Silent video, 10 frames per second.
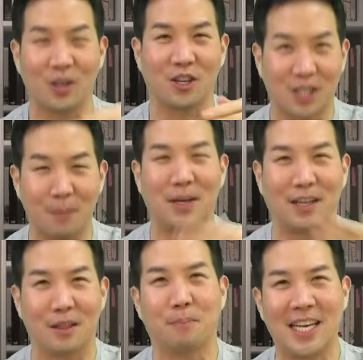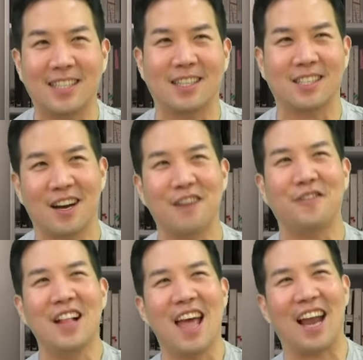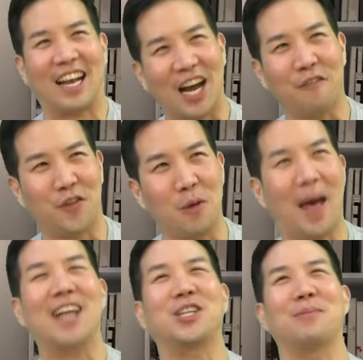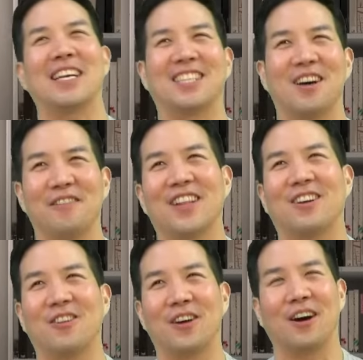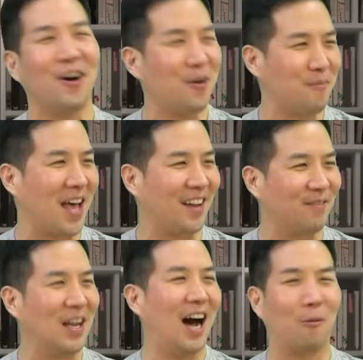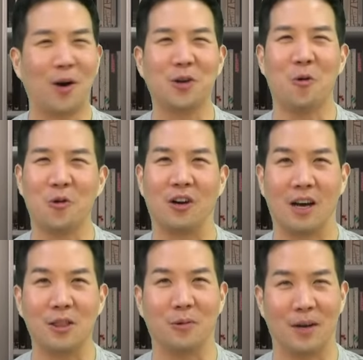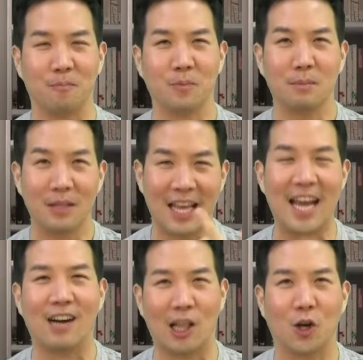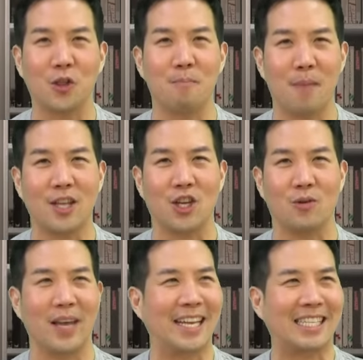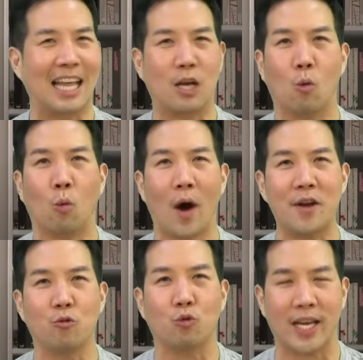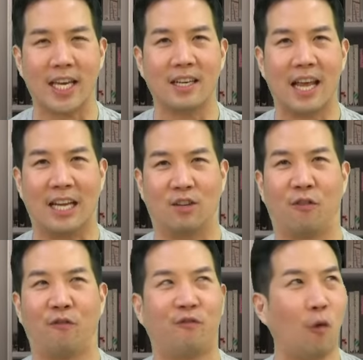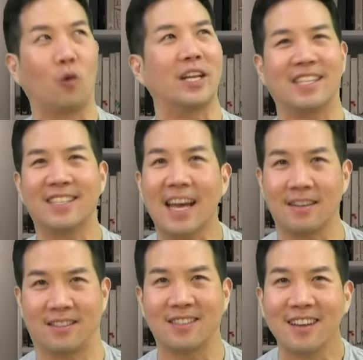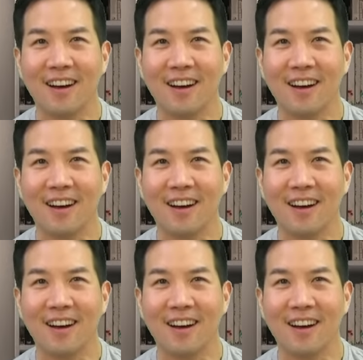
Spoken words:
And you're dipping it in the beans and stuff. And I kind of feel bad to myself, like going, oh man, I want to order another one. But later I look at the menu, it's like 1 ringgit and 40 cents.